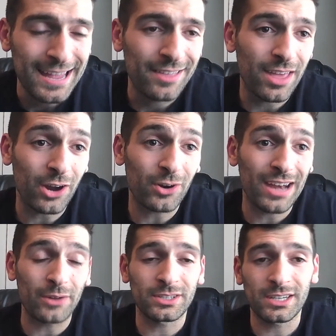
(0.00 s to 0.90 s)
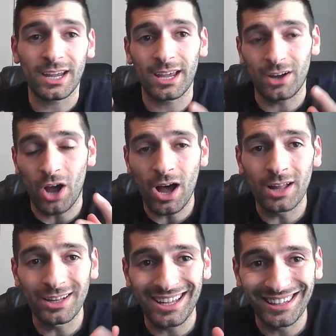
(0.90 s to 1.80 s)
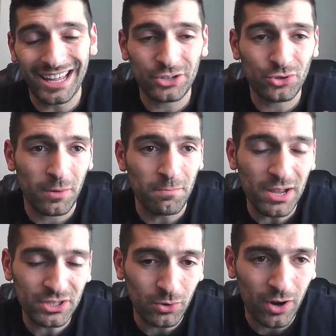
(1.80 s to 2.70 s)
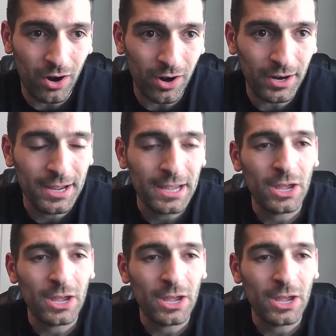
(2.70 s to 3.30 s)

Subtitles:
they are announcing an all-electric muscle car,